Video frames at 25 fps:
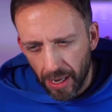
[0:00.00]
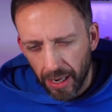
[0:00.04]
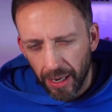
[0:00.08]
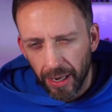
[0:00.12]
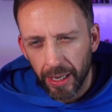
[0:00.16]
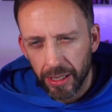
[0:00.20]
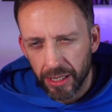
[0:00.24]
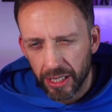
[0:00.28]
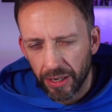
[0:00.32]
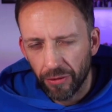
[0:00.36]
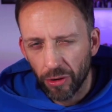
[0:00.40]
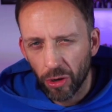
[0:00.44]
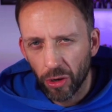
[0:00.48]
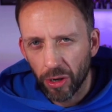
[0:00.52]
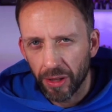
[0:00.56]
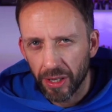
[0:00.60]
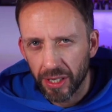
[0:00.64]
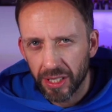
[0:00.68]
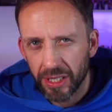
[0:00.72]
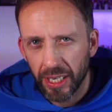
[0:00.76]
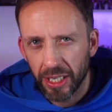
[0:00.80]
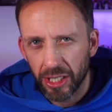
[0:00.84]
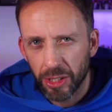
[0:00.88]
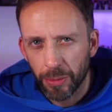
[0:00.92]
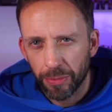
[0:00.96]
Let's have a look at the
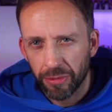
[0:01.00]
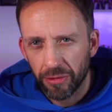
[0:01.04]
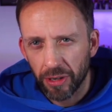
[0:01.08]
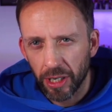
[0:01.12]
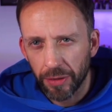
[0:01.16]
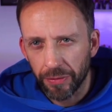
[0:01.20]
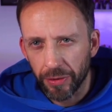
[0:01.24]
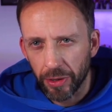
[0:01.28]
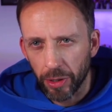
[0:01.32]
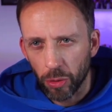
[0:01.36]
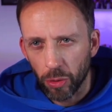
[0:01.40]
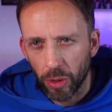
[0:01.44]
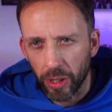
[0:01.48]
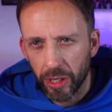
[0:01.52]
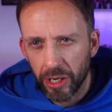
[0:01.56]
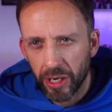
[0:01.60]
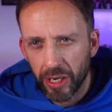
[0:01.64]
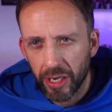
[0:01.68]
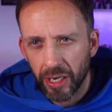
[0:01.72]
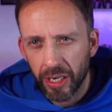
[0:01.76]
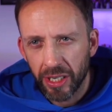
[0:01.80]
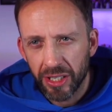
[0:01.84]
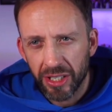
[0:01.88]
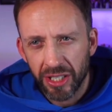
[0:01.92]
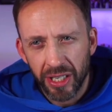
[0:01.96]
season preview, and you
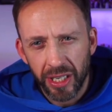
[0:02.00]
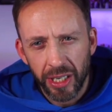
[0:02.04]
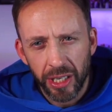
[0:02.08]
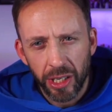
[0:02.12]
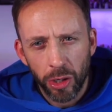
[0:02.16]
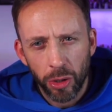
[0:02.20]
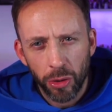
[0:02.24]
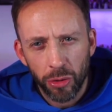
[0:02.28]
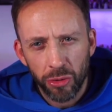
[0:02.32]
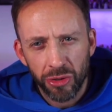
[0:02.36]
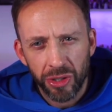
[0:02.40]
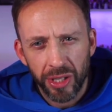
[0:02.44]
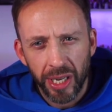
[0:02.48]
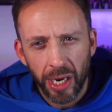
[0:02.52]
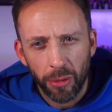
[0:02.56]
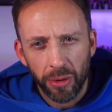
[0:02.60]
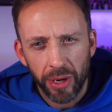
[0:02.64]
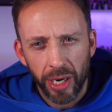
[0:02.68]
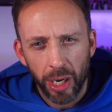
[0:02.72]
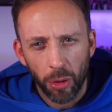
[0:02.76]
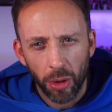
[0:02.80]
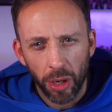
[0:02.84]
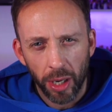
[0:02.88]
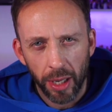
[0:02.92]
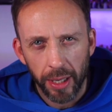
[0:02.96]
can see who's now in
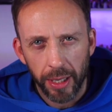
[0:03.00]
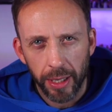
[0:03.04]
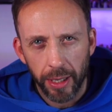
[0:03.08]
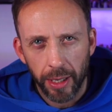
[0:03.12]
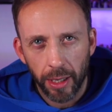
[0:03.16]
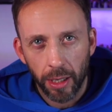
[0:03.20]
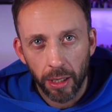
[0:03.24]
our league.